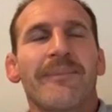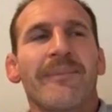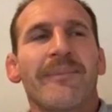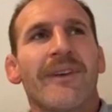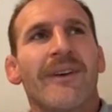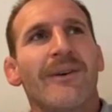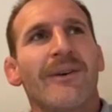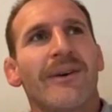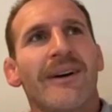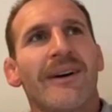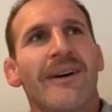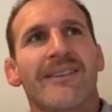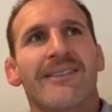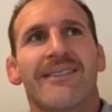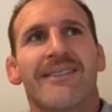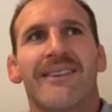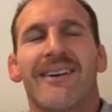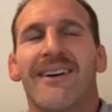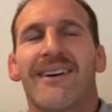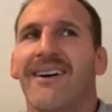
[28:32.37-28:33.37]
Who
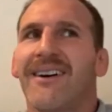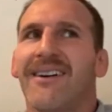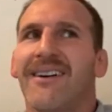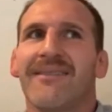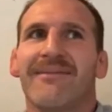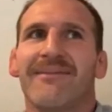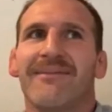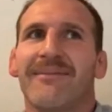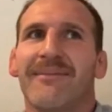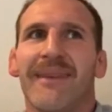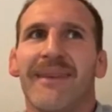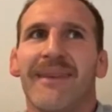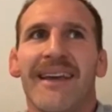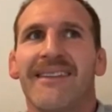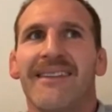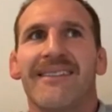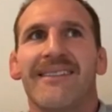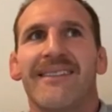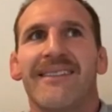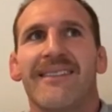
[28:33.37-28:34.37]
else? Oh,
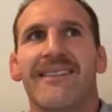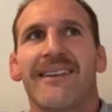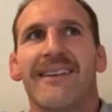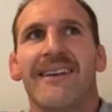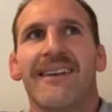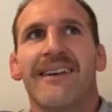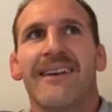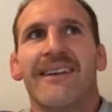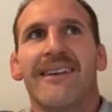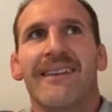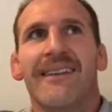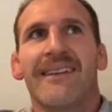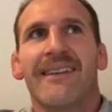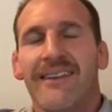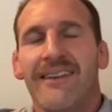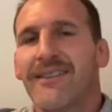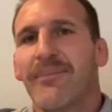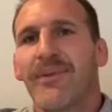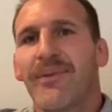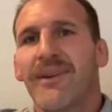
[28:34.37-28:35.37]
man. Yeah,
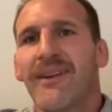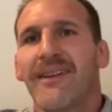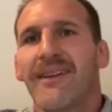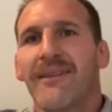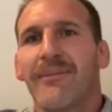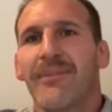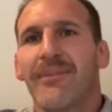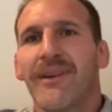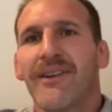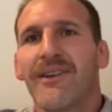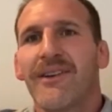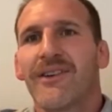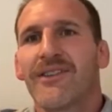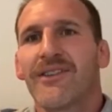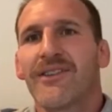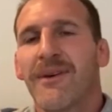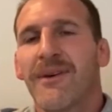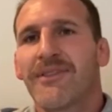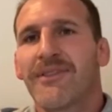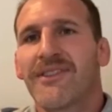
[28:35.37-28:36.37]
some pretty
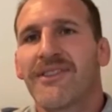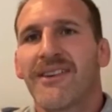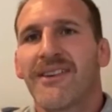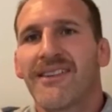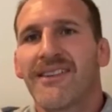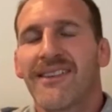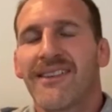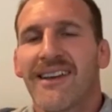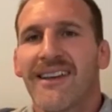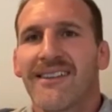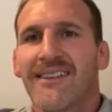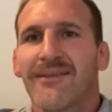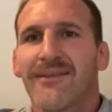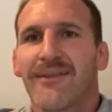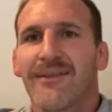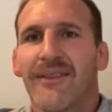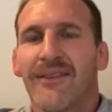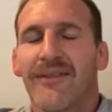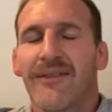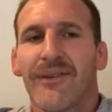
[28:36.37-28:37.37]
awesome opportunities, I guess,
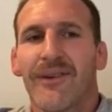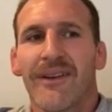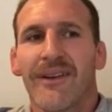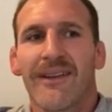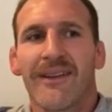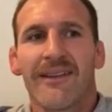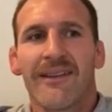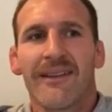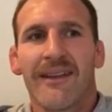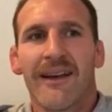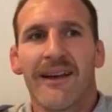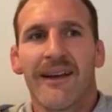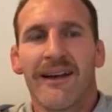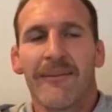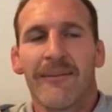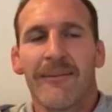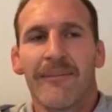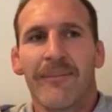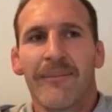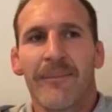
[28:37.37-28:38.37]
with the footy.
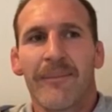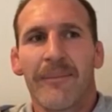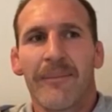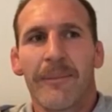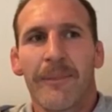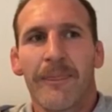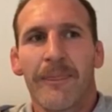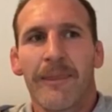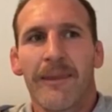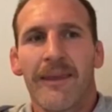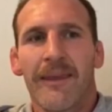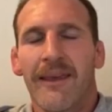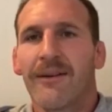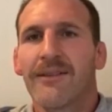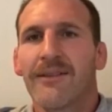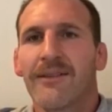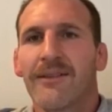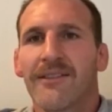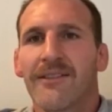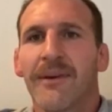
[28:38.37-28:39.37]

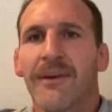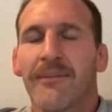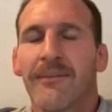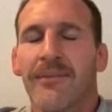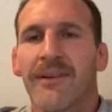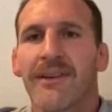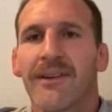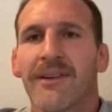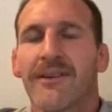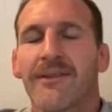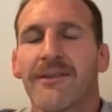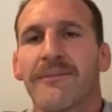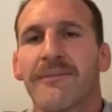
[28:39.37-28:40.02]
Which has been pretty cool.